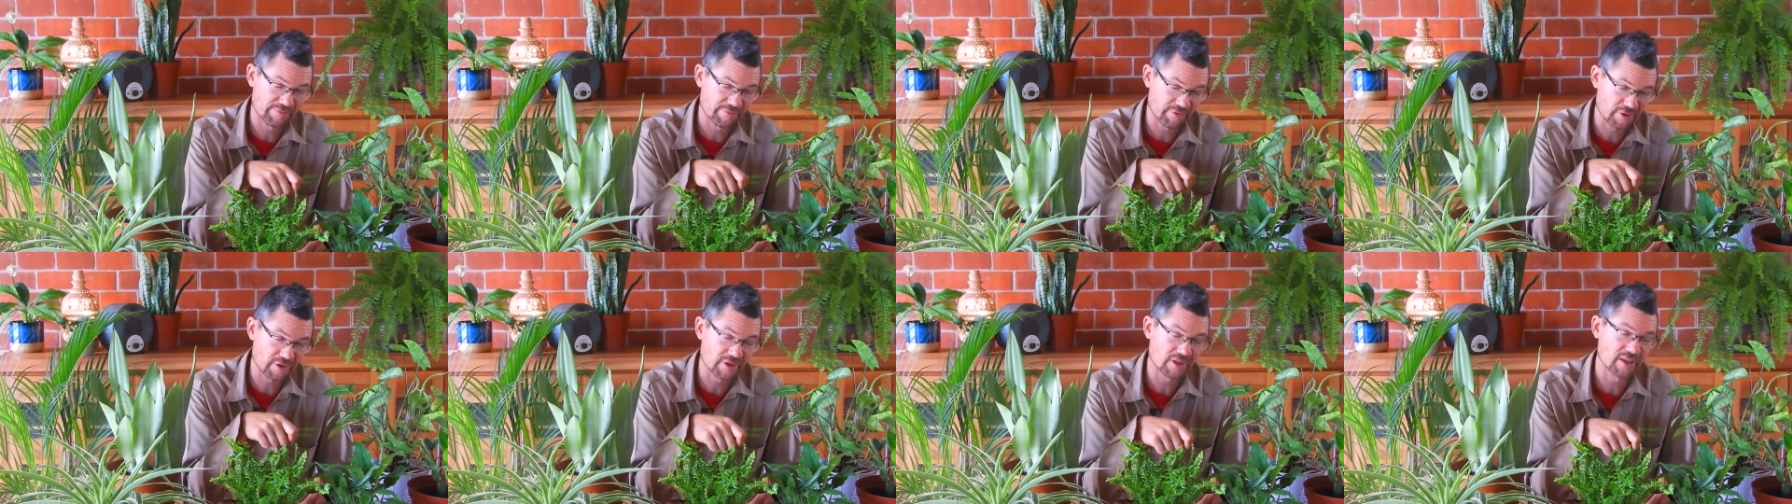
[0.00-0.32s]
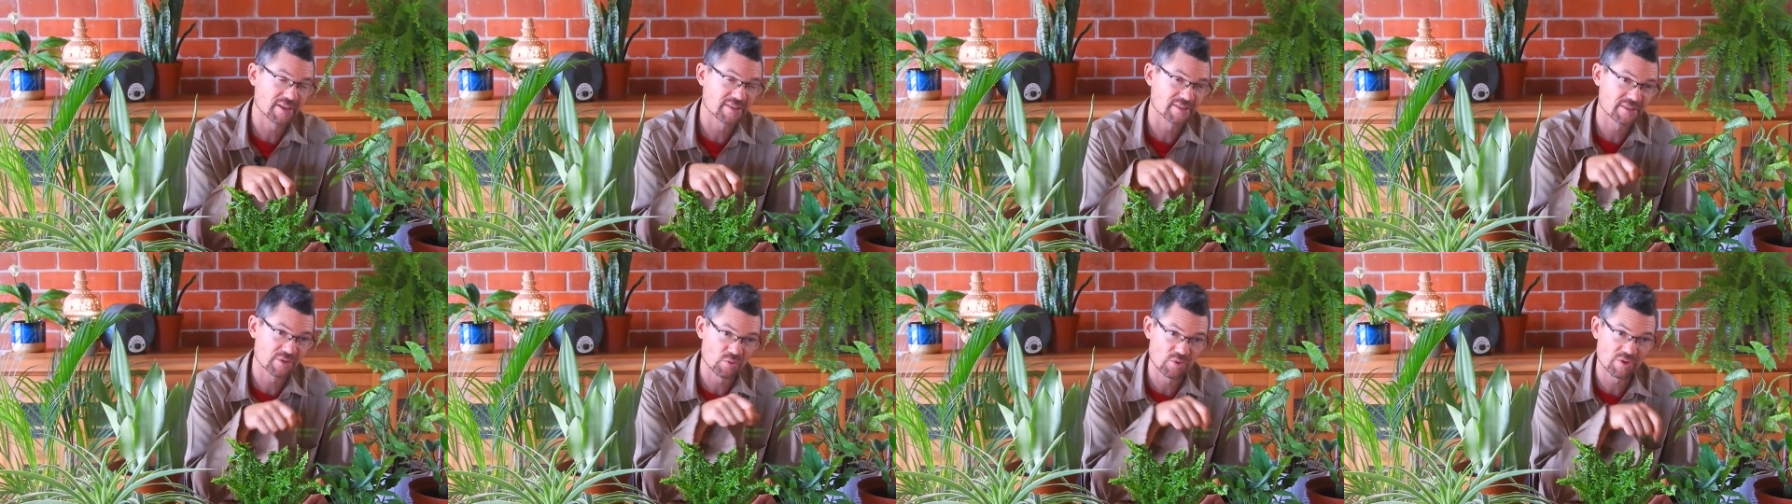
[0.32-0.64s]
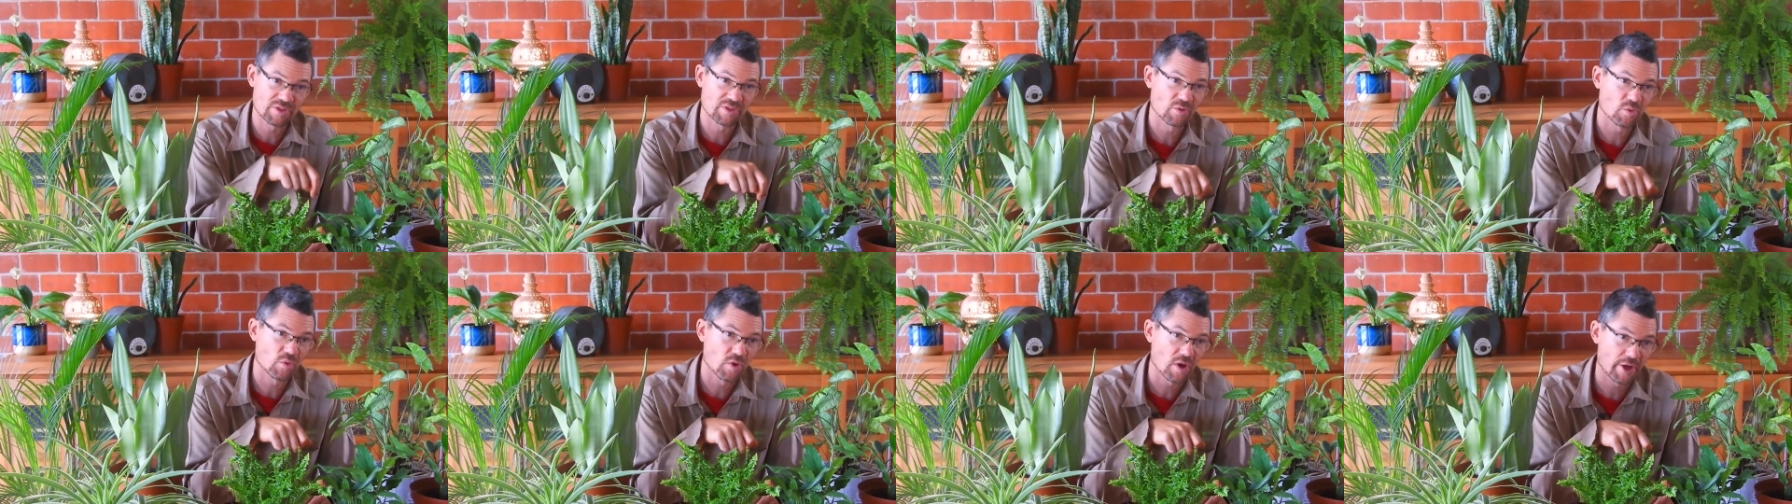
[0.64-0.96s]
fertilizing
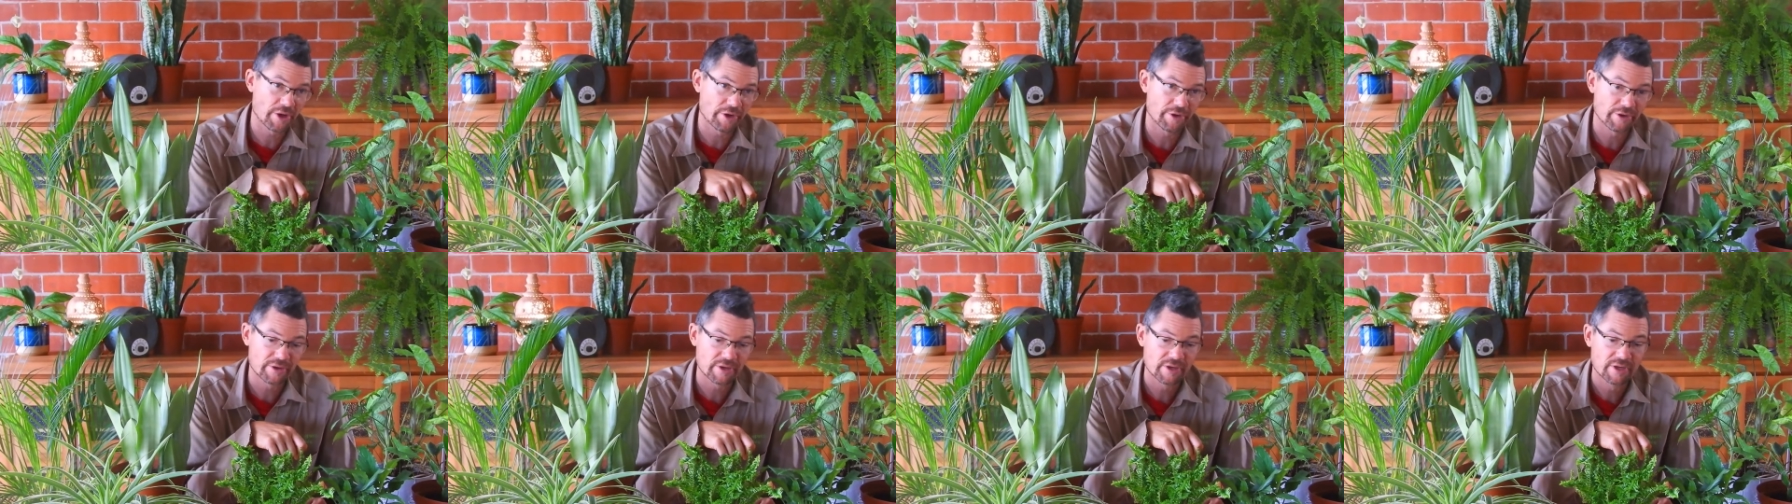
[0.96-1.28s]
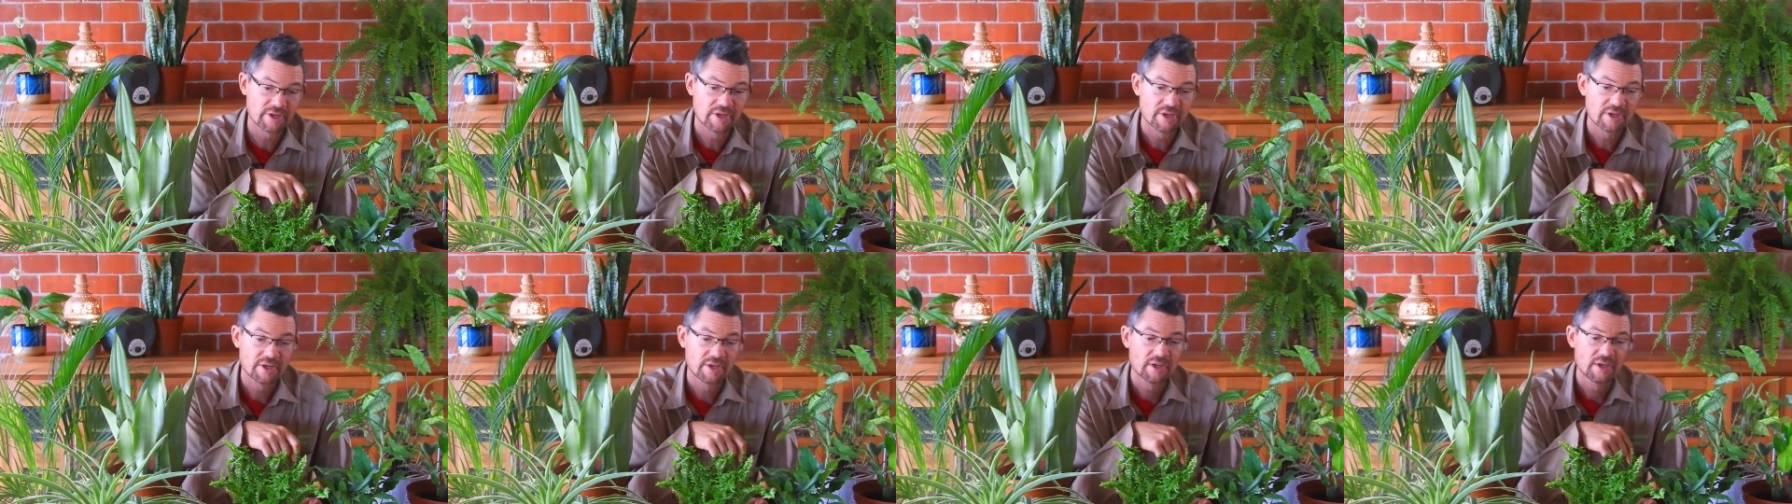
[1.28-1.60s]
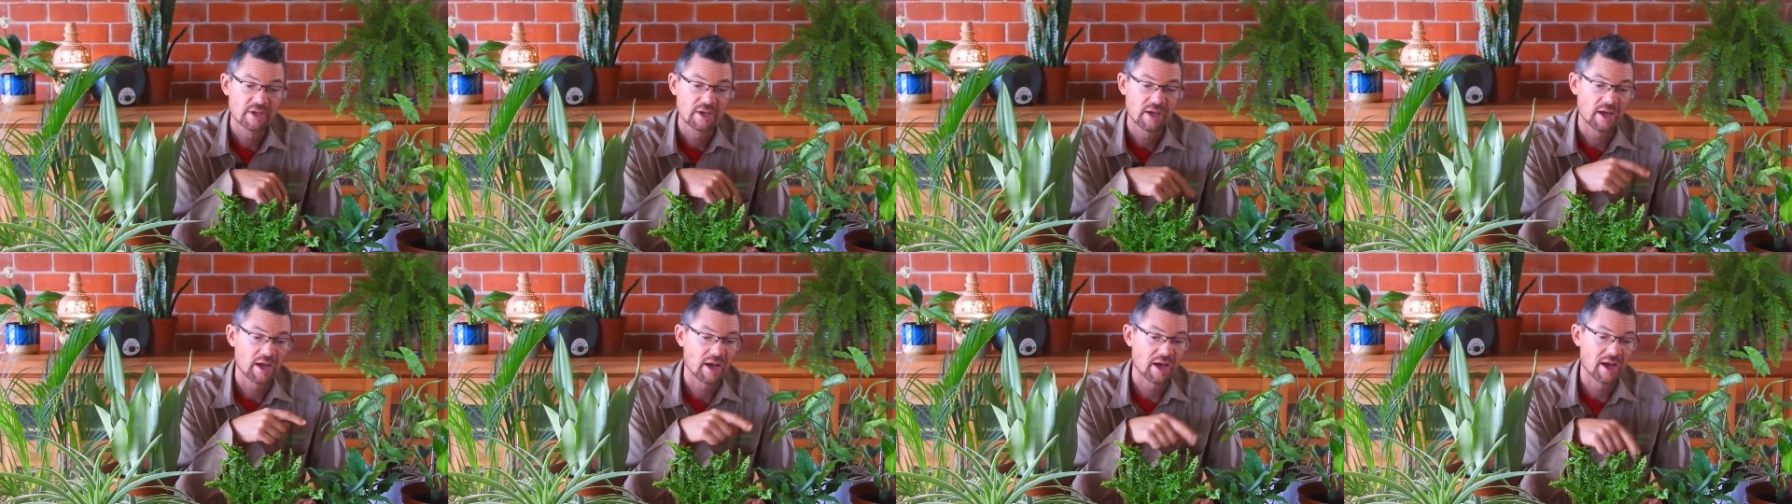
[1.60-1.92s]
with the water
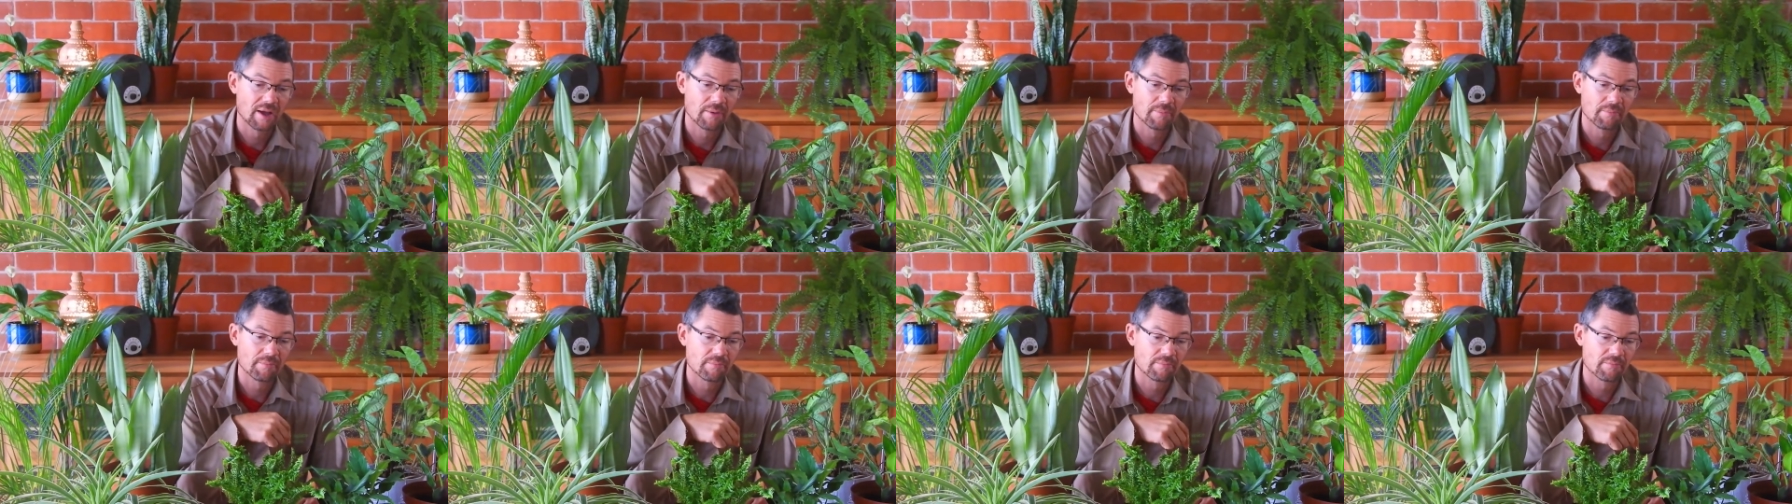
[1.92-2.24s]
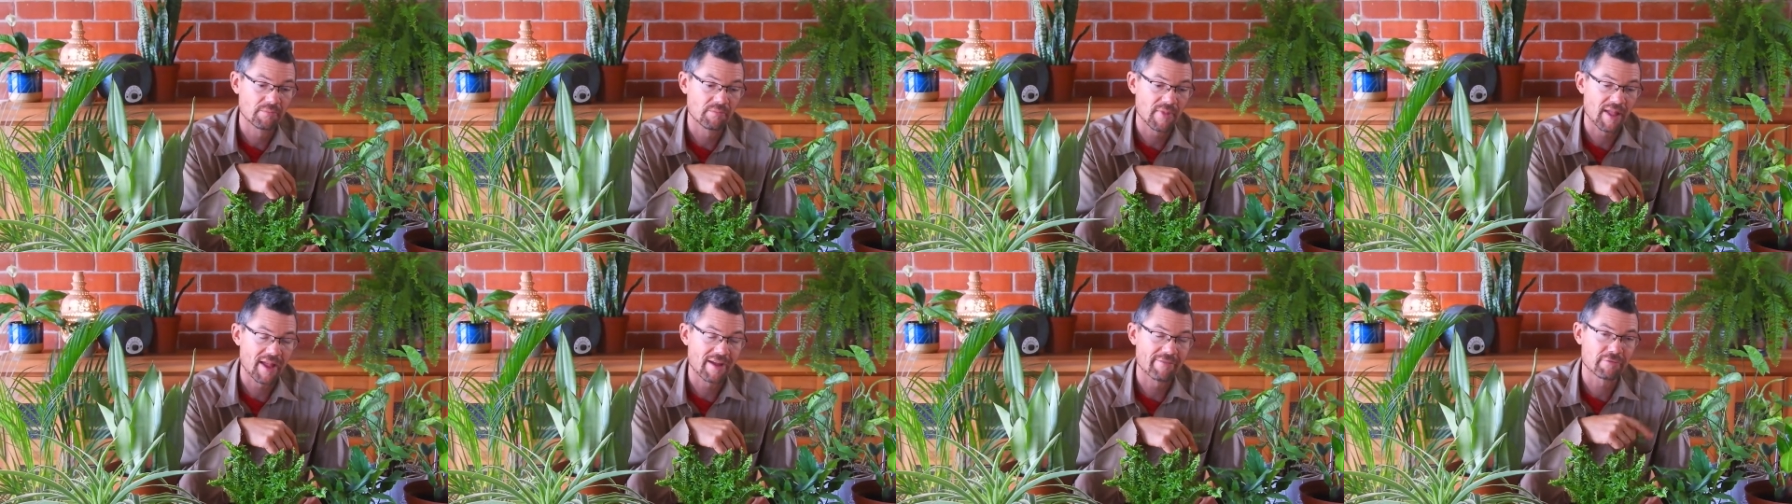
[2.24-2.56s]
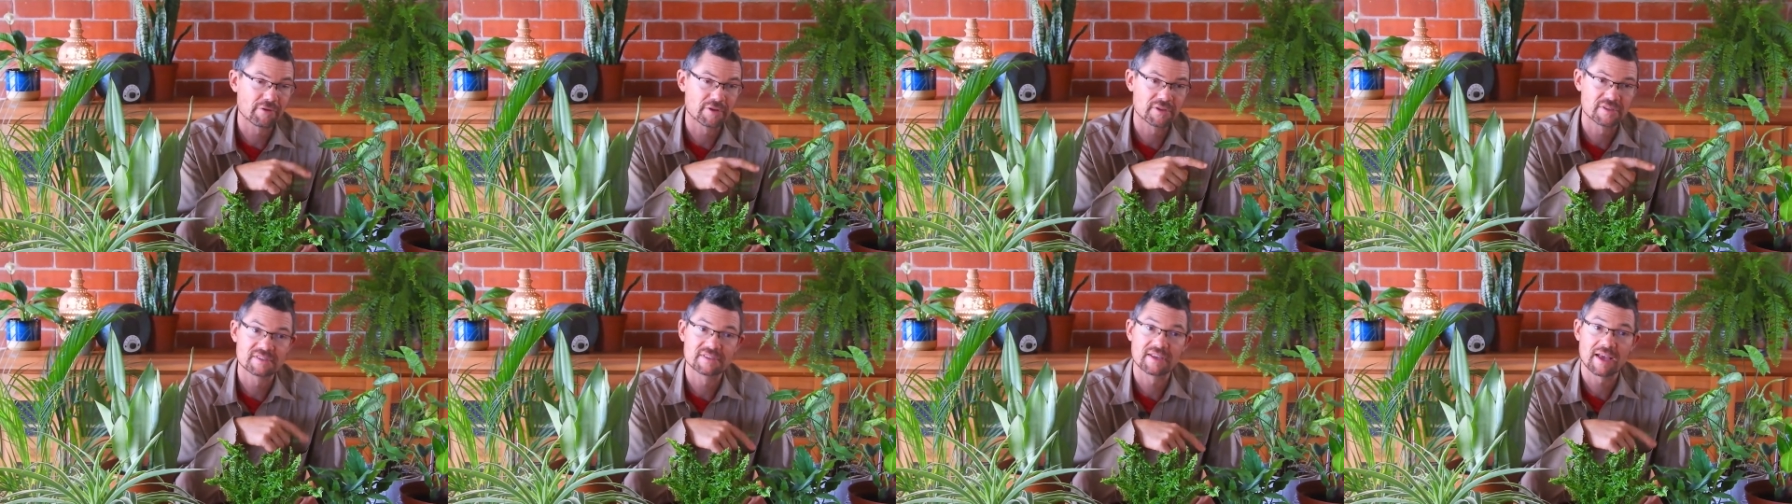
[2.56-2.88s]
every